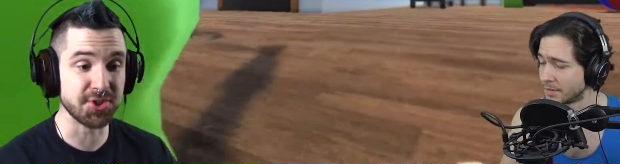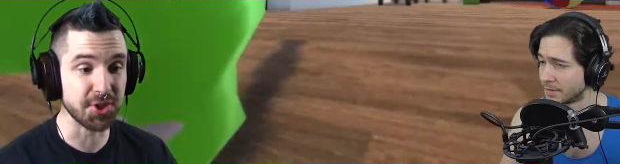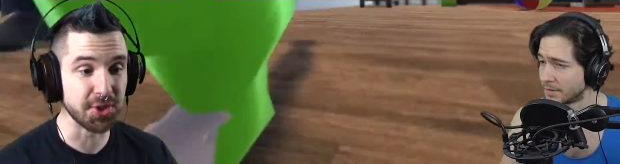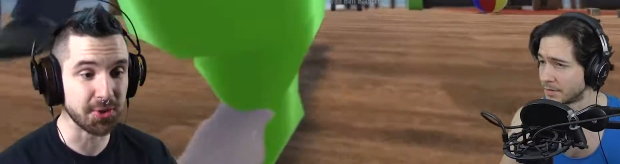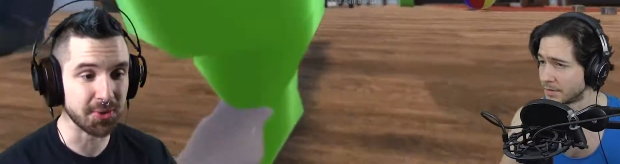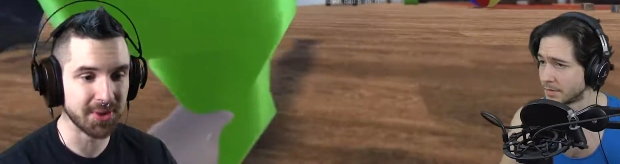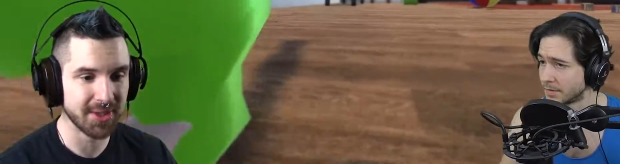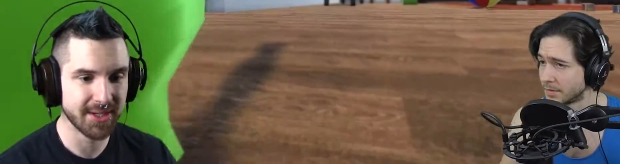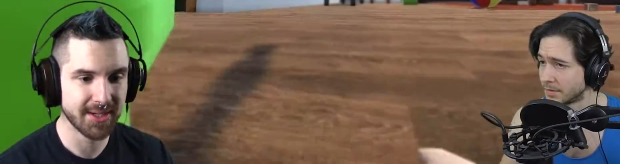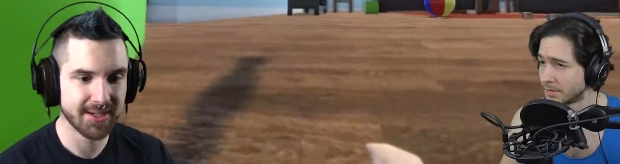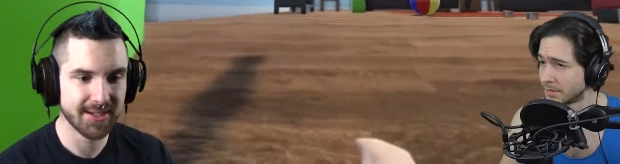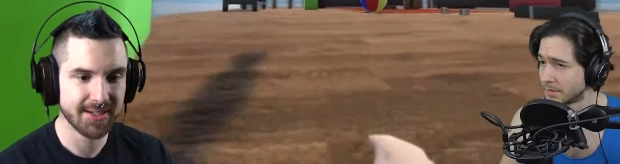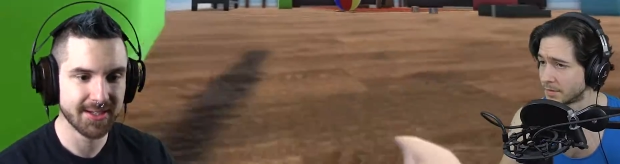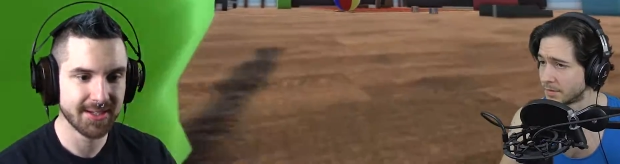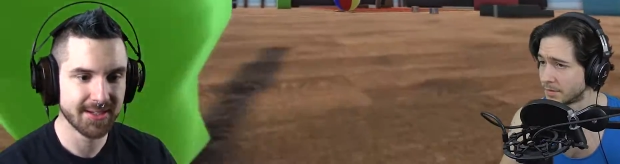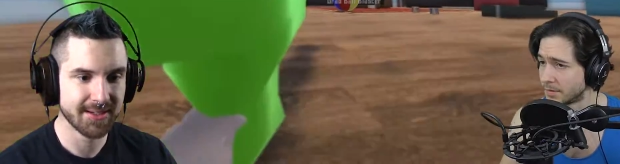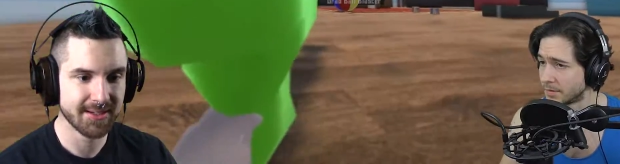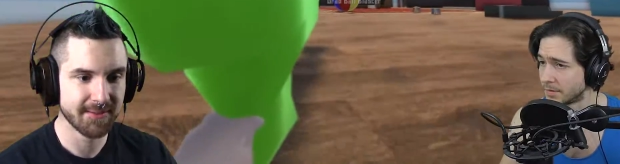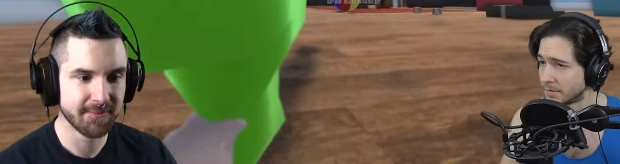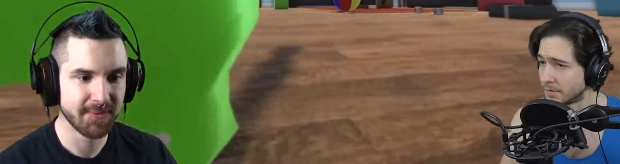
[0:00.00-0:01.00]
Speaker 1: you.
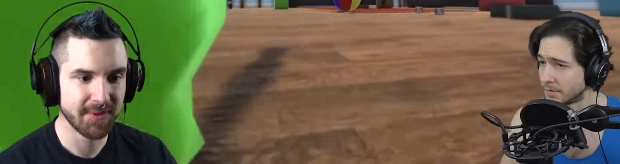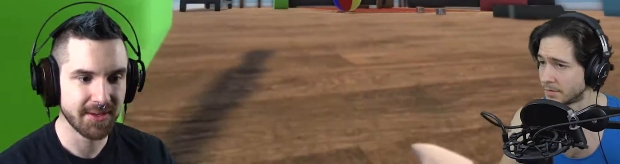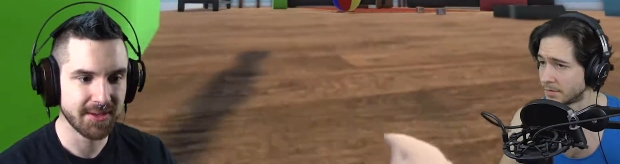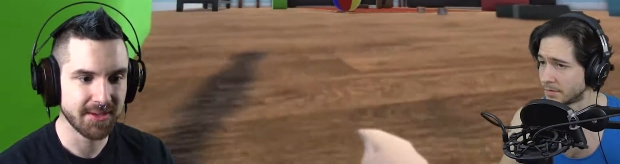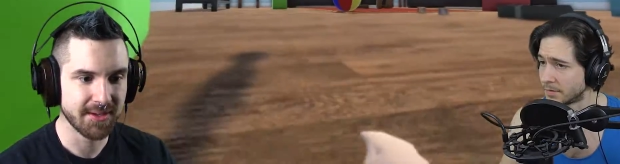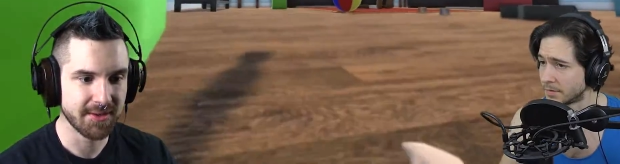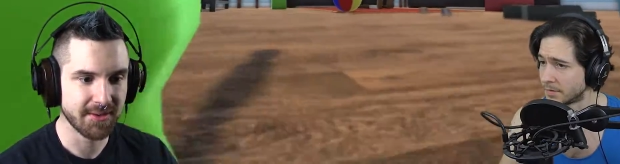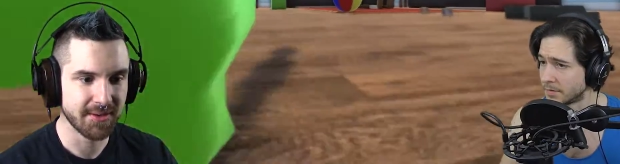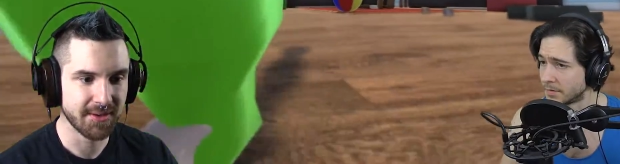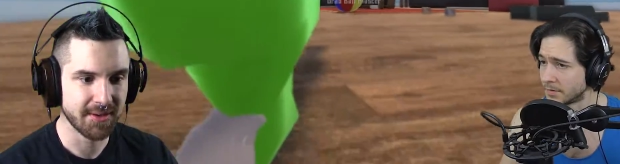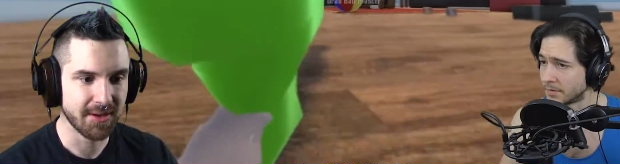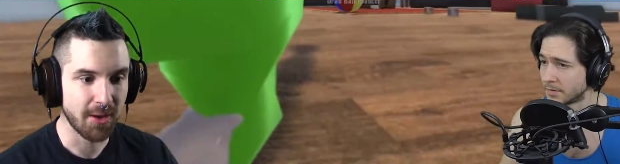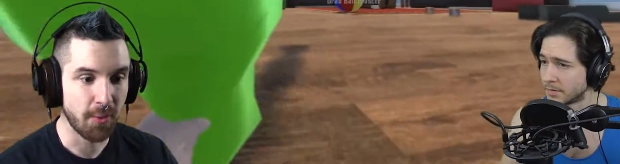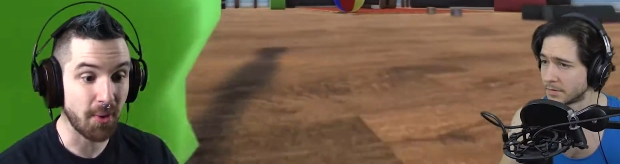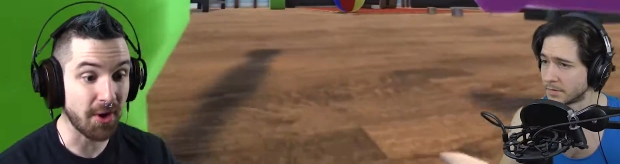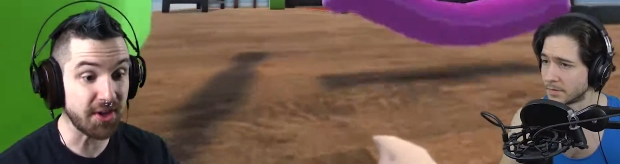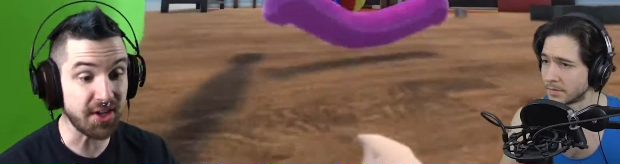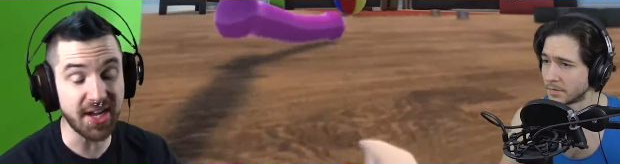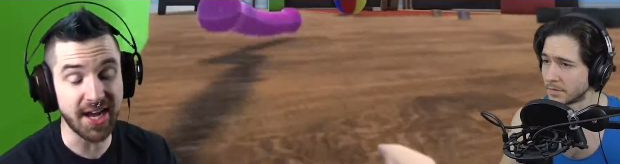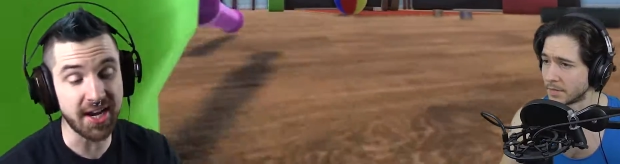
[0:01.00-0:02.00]

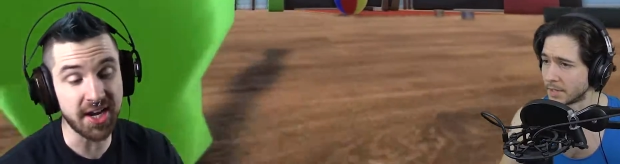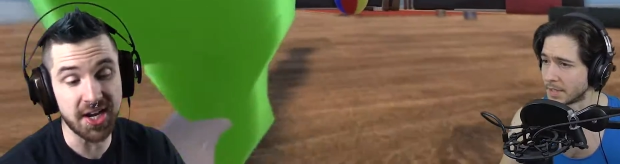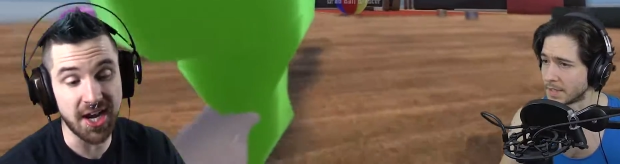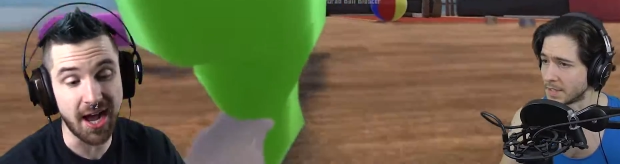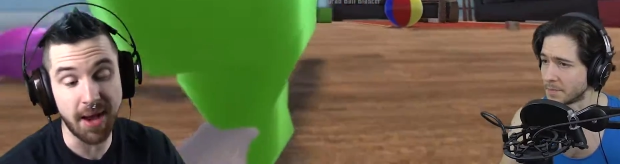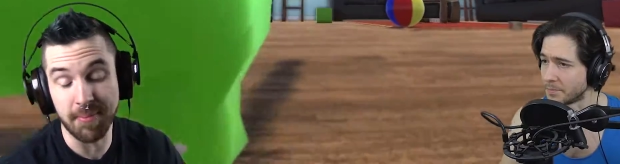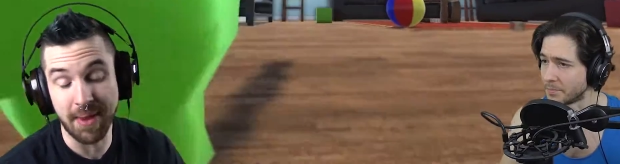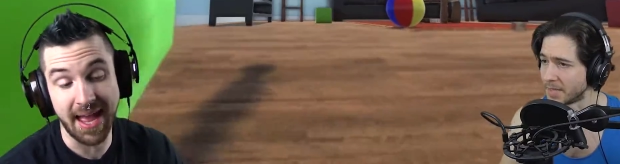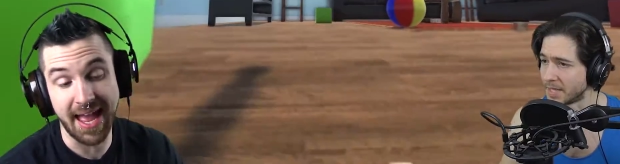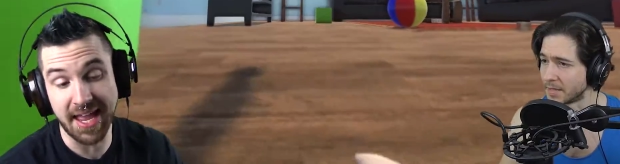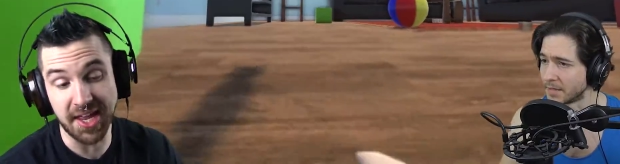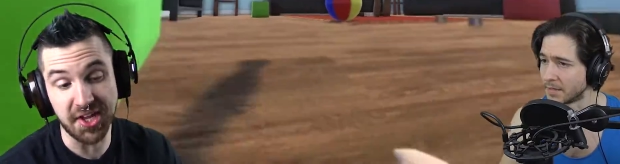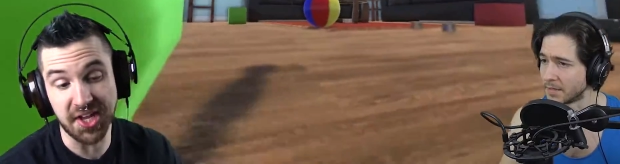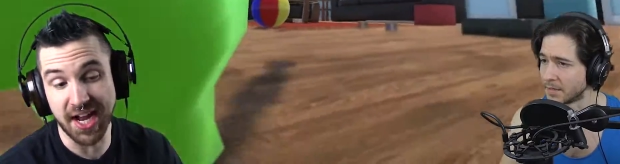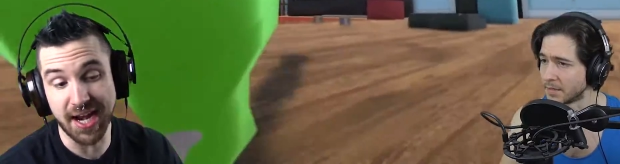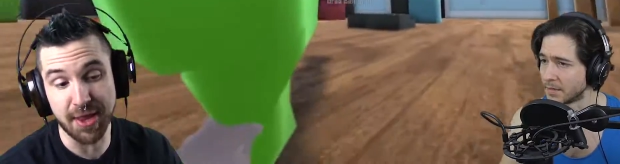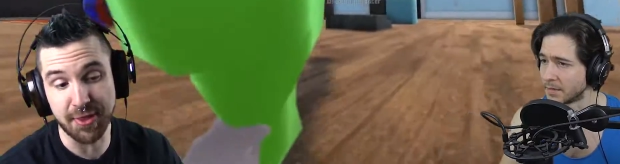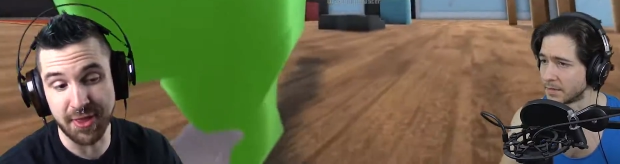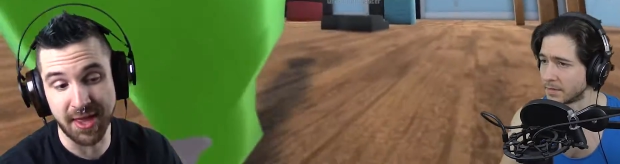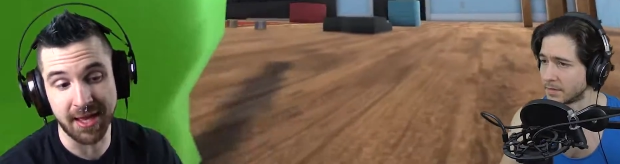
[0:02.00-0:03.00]
Well, you gotta know. I mean, hey, you
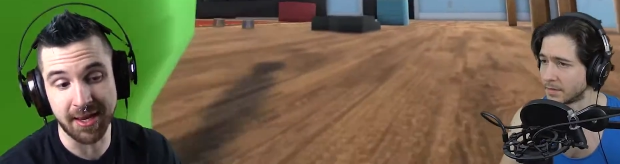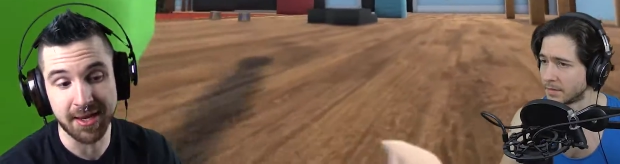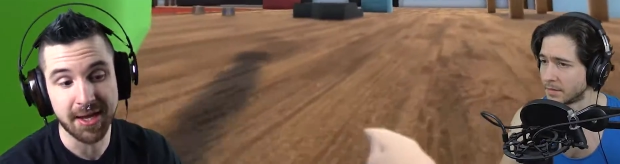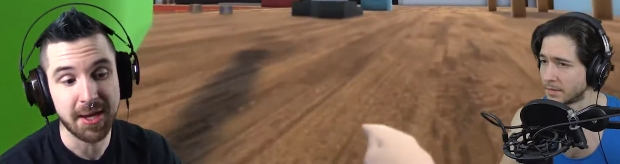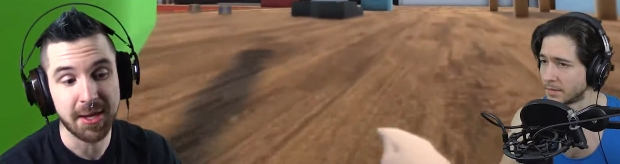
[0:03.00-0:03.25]
gotta think.